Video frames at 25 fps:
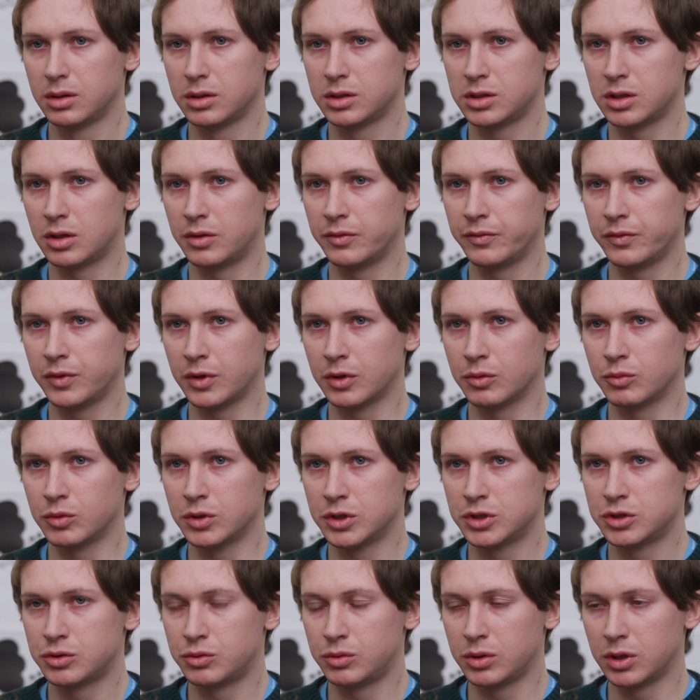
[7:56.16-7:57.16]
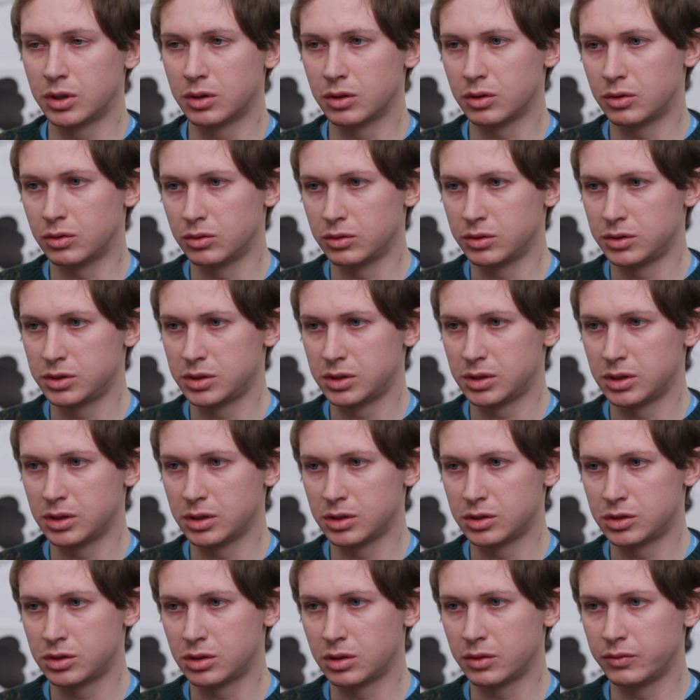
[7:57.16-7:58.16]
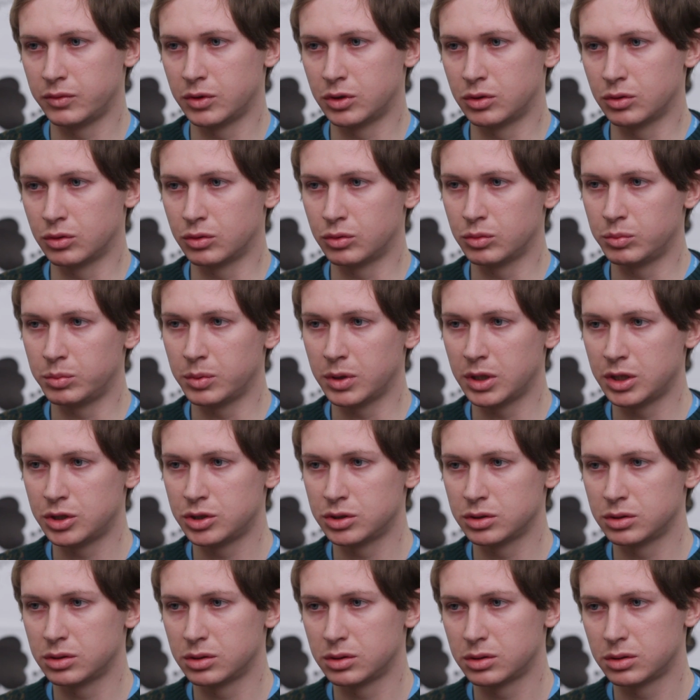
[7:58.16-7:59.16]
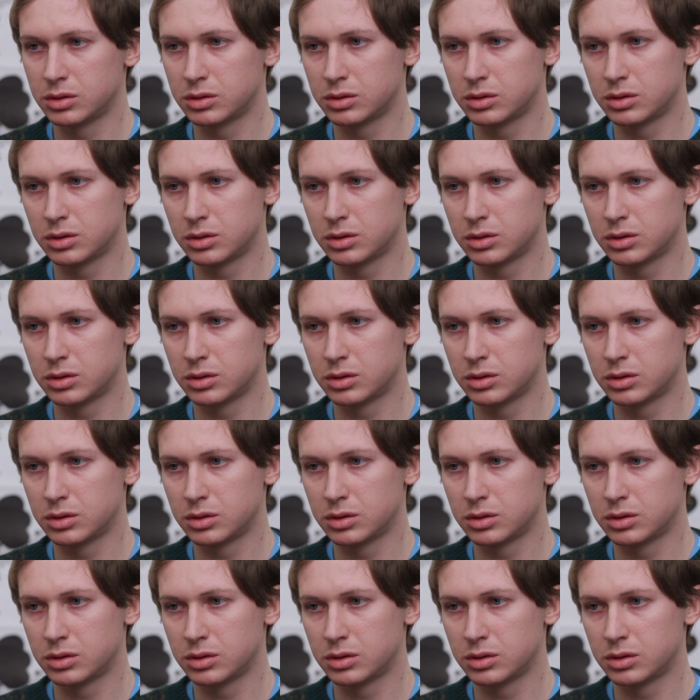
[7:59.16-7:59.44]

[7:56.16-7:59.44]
something which recalls the Soviet occupation.